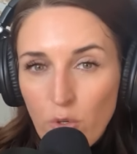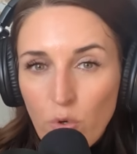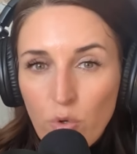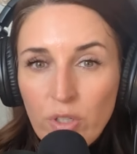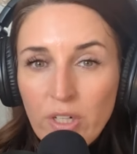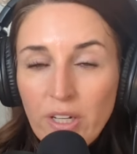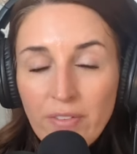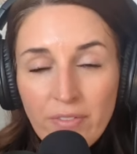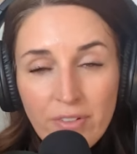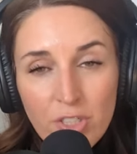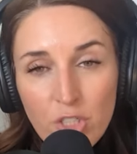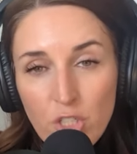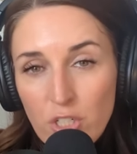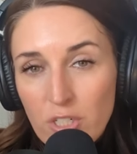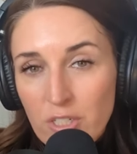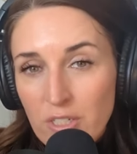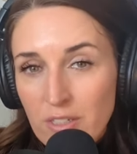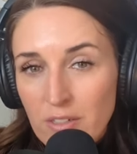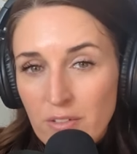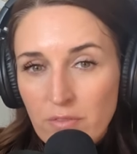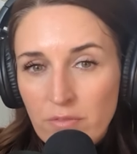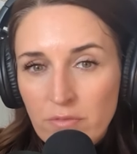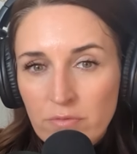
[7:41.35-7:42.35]
Or even
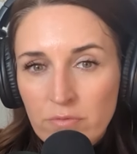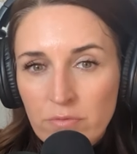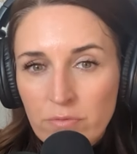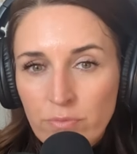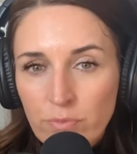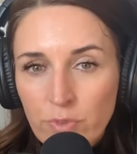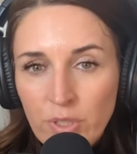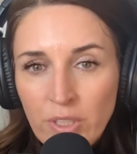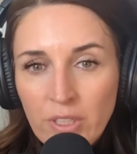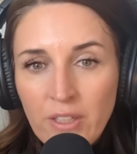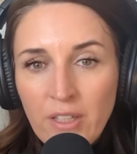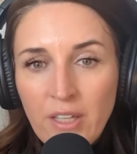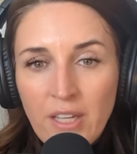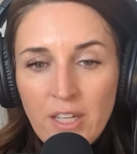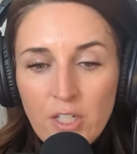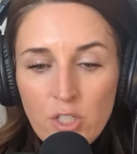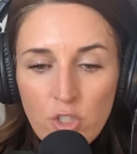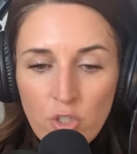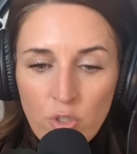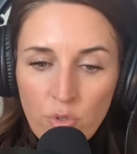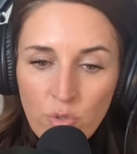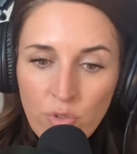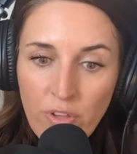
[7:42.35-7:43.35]
just really in
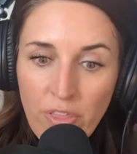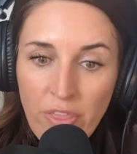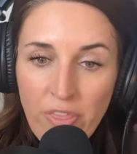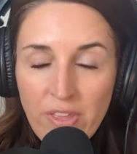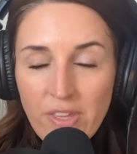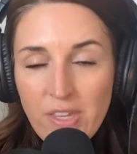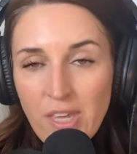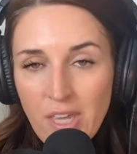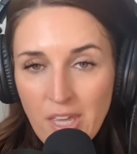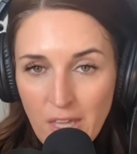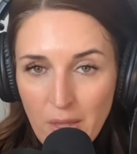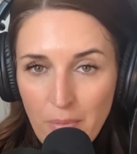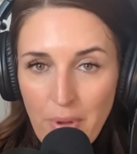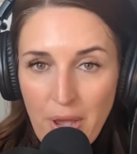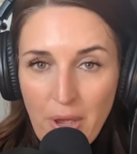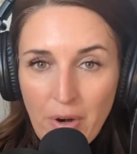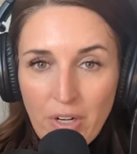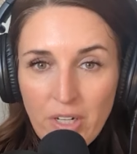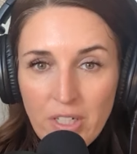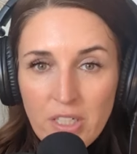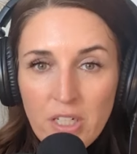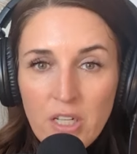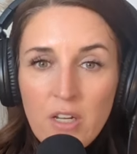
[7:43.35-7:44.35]
tune thinking
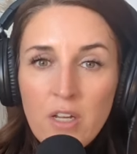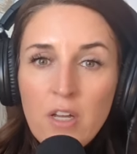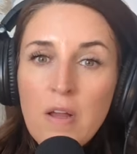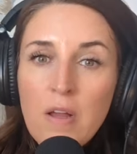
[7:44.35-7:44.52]
about it.